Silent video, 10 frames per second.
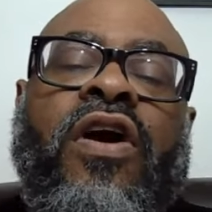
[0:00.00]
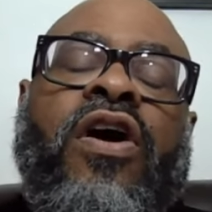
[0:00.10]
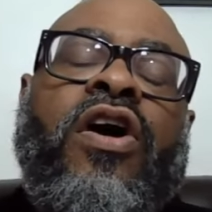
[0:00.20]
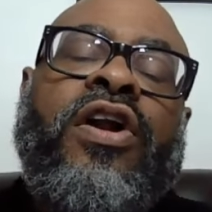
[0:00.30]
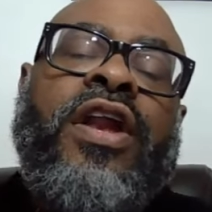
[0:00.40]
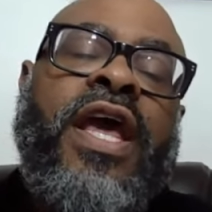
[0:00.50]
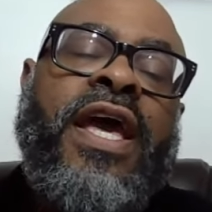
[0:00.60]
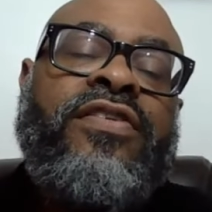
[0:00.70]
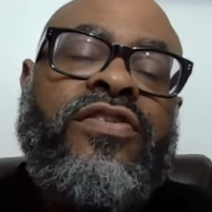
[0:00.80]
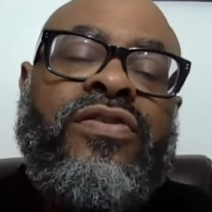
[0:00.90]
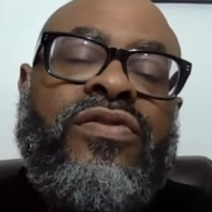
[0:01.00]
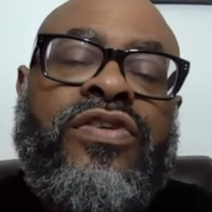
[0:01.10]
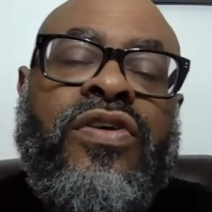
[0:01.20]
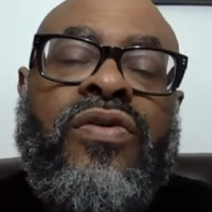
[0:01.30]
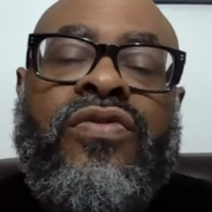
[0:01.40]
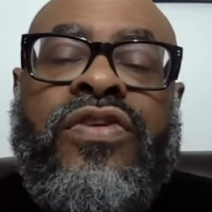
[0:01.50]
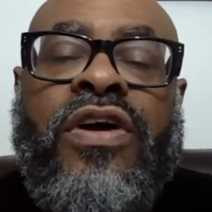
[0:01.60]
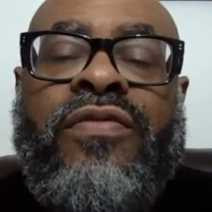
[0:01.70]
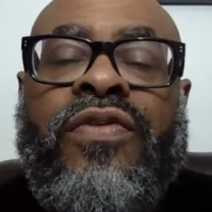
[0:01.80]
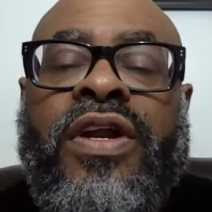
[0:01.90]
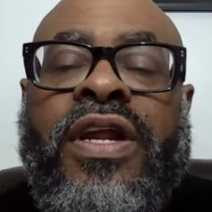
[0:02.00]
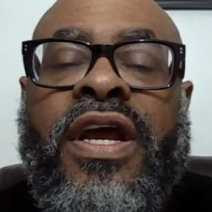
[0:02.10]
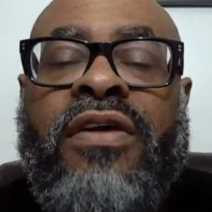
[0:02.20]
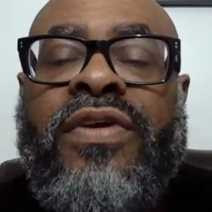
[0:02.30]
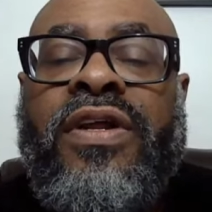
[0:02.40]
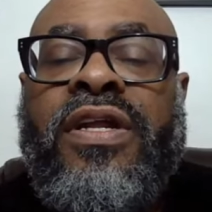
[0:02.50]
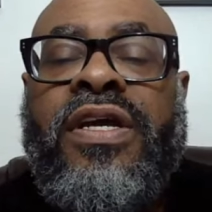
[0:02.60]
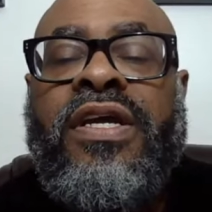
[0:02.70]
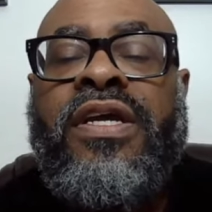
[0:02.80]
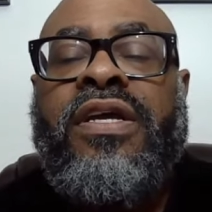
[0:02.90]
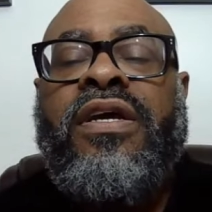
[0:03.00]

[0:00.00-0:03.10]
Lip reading: our national shows covering every league.